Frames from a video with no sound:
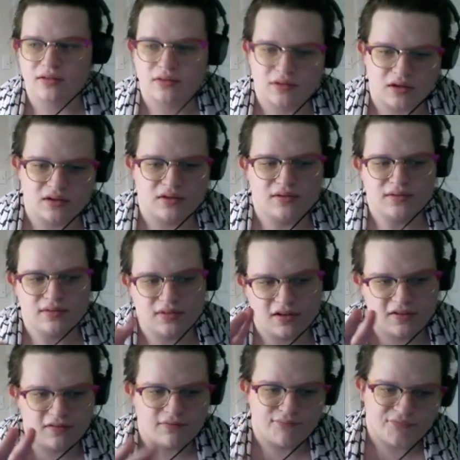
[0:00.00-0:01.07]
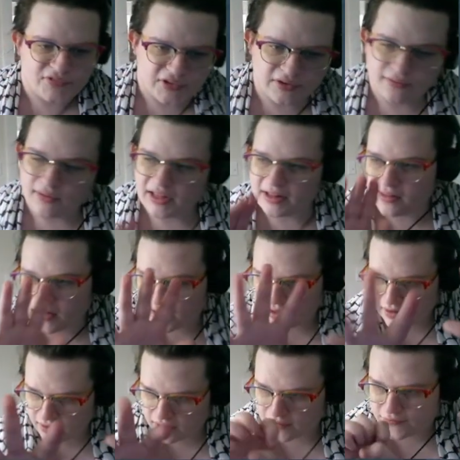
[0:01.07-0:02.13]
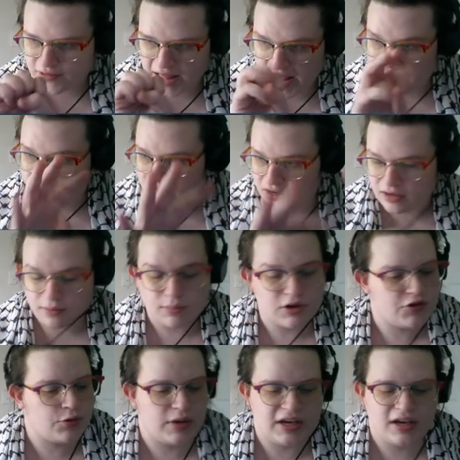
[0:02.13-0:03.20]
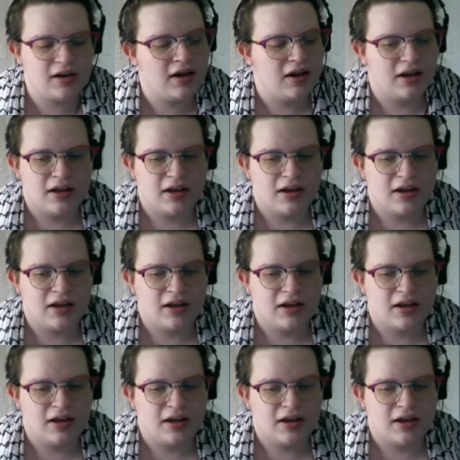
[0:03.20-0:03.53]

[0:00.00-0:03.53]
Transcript: dun, dun, dun, and the flashing in between.